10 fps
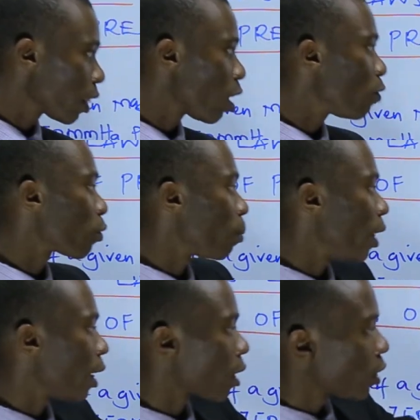Now from
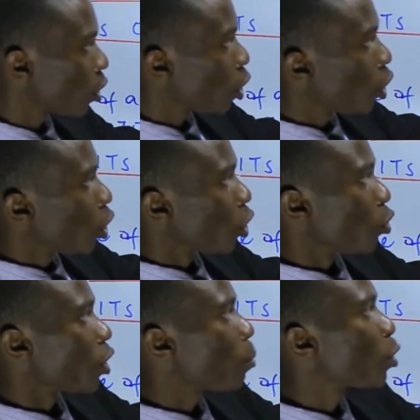there,
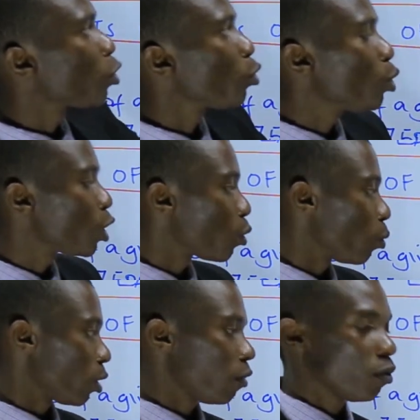you substitute
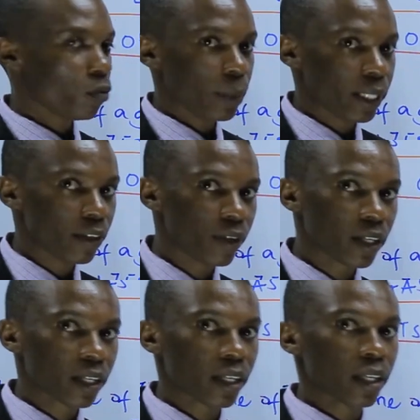whatever you've been given.